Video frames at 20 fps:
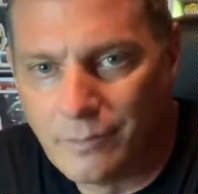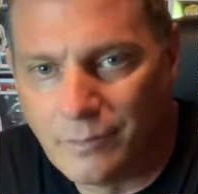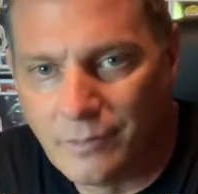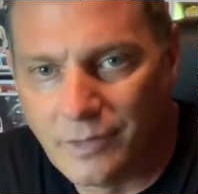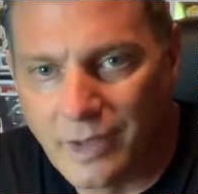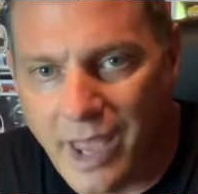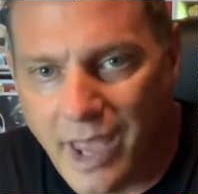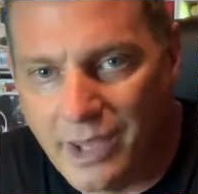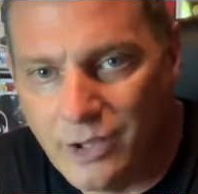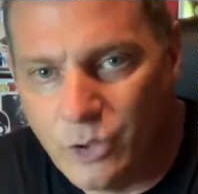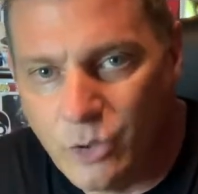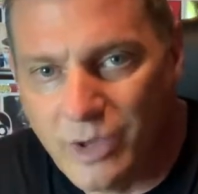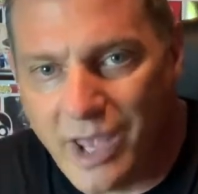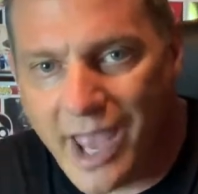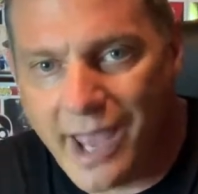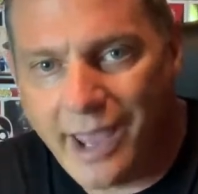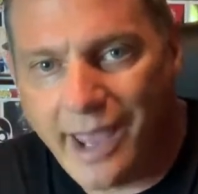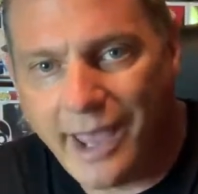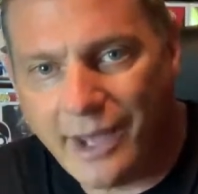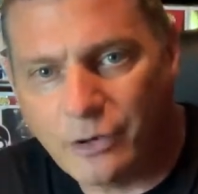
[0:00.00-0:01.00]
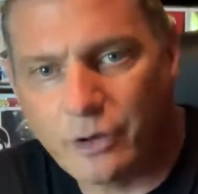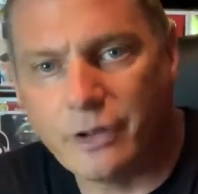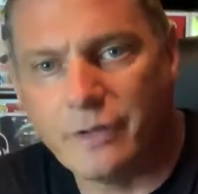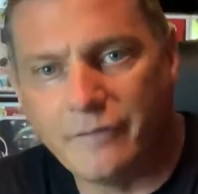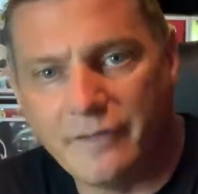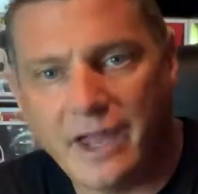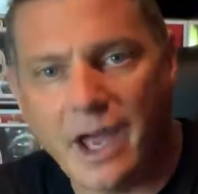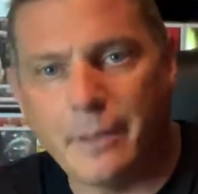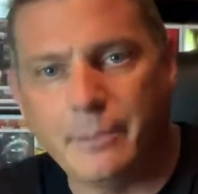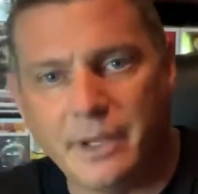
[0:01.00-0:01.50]
Okay, you can't enter the
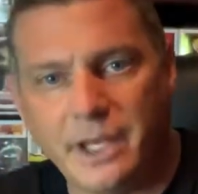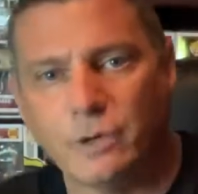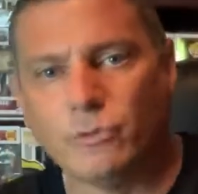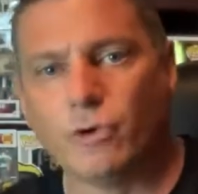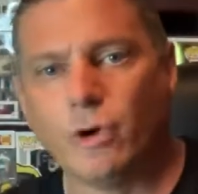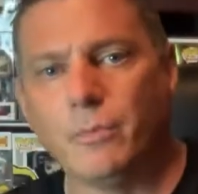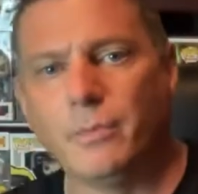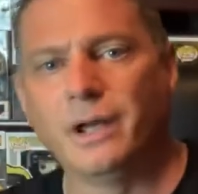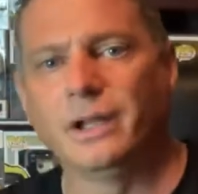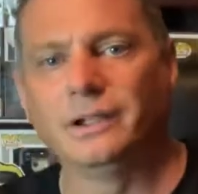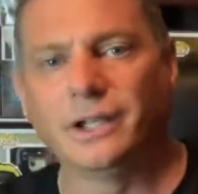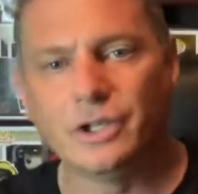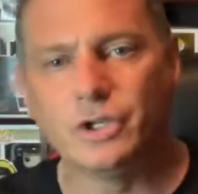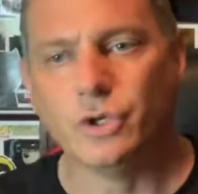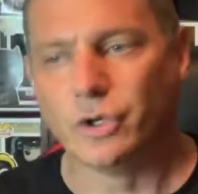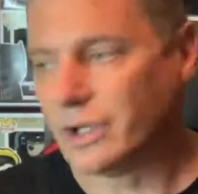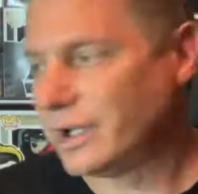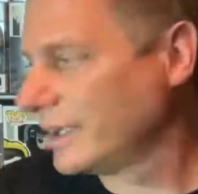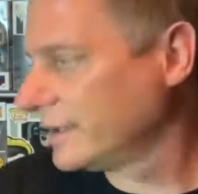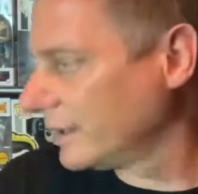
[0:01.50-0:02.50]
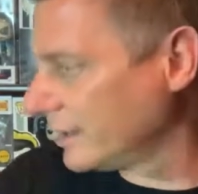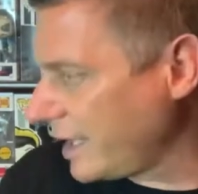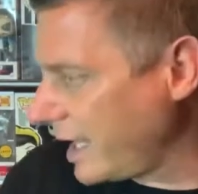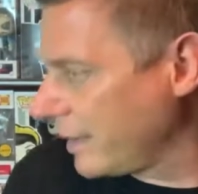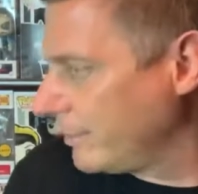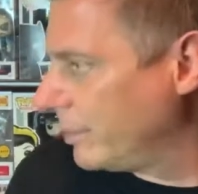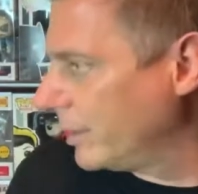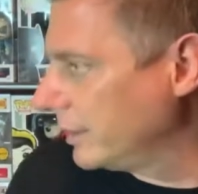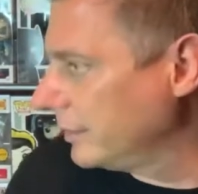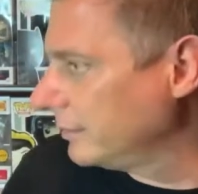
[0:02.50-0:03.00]
VIP room unless you click the
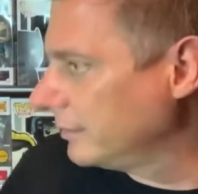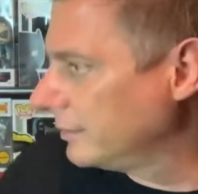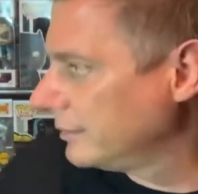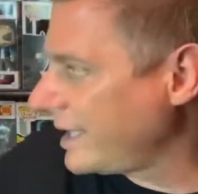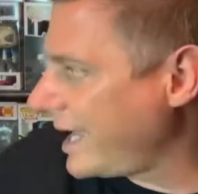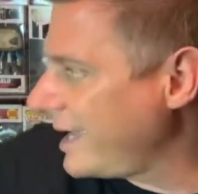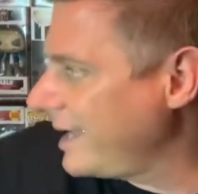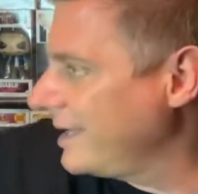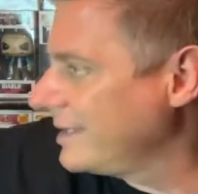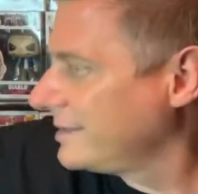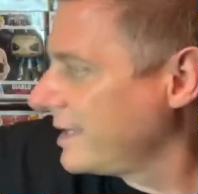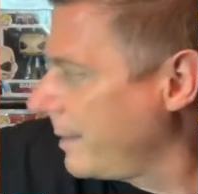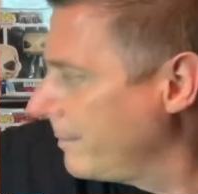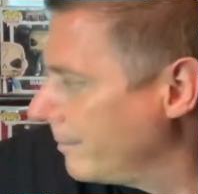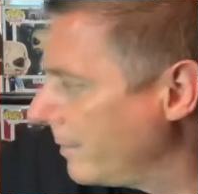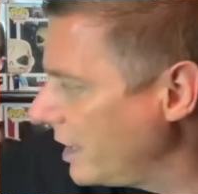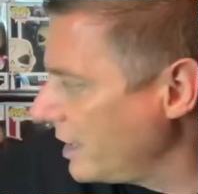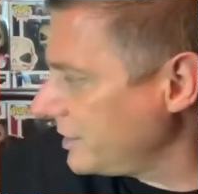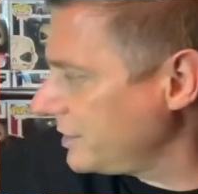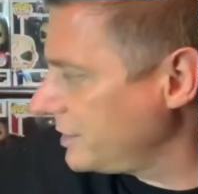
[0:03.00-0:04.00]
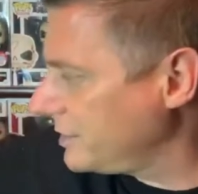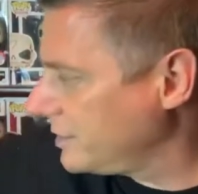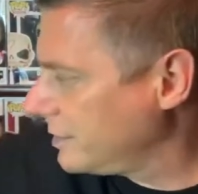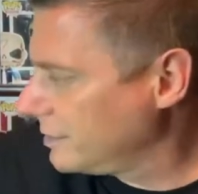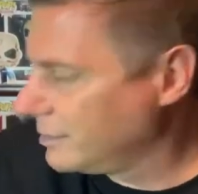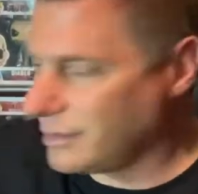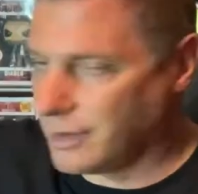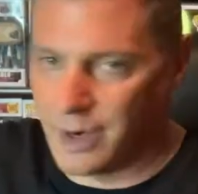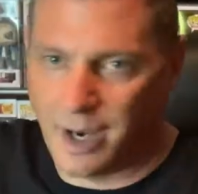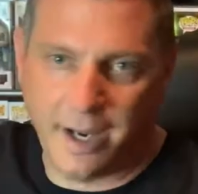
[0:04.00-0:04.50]
like button. That is a must,
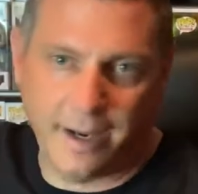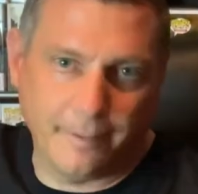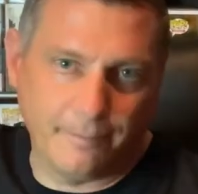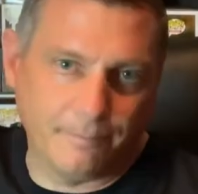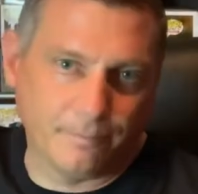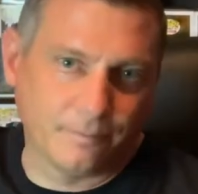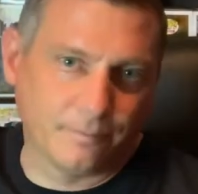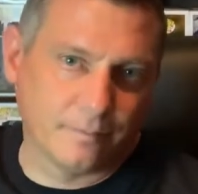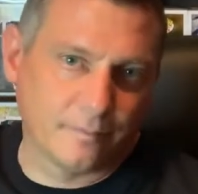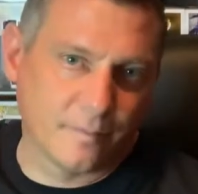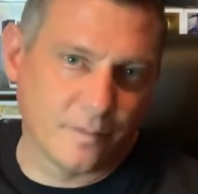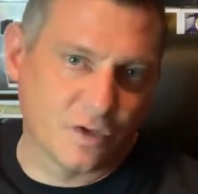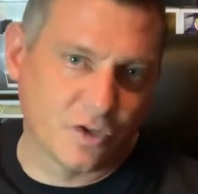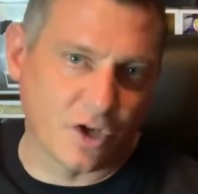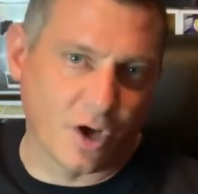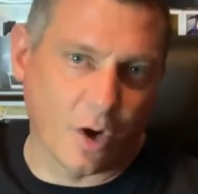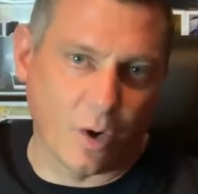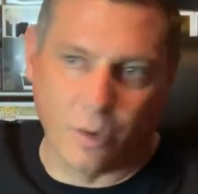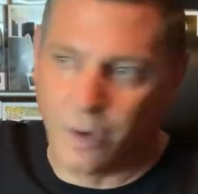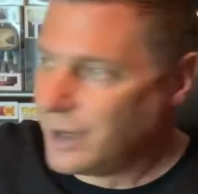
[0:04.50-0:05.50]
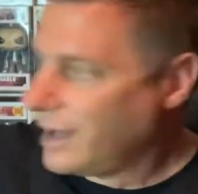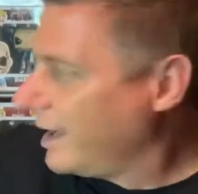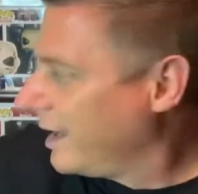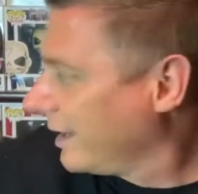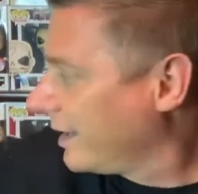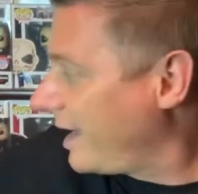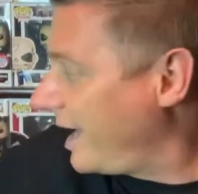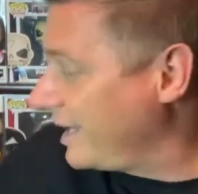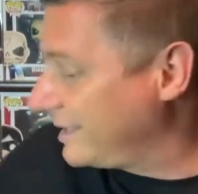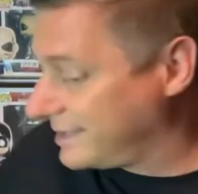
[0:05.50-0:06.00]
all right? So,
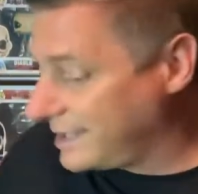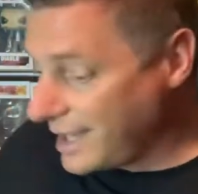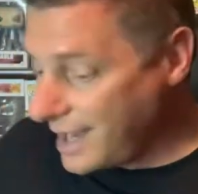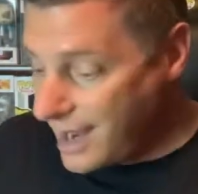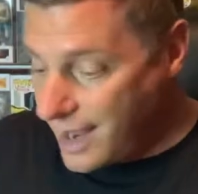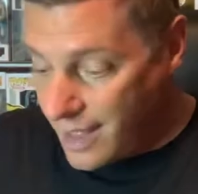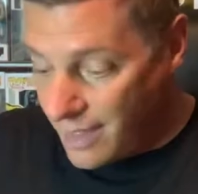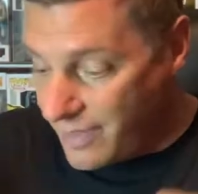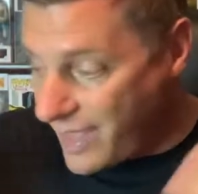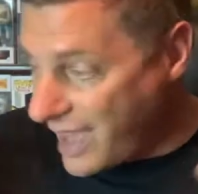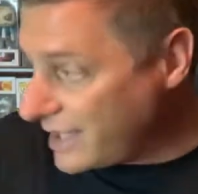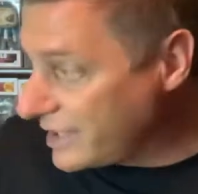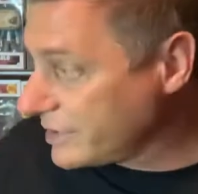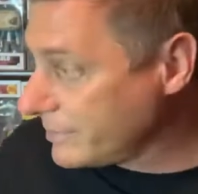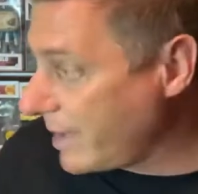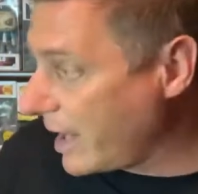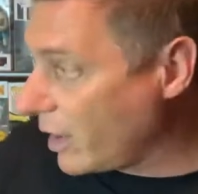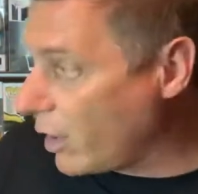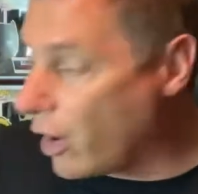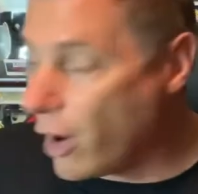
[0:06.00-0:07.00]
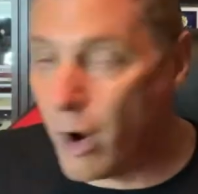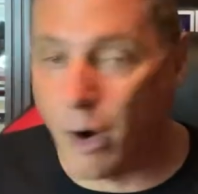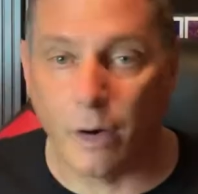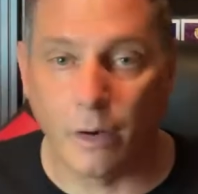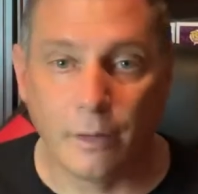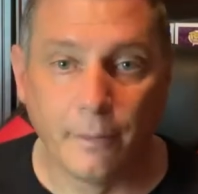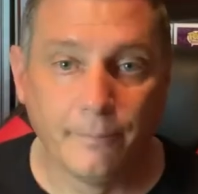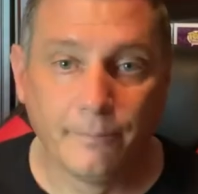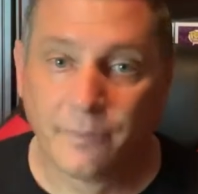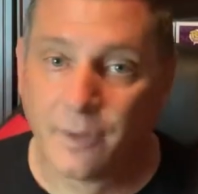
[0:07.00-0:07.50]
guys, that is my haul.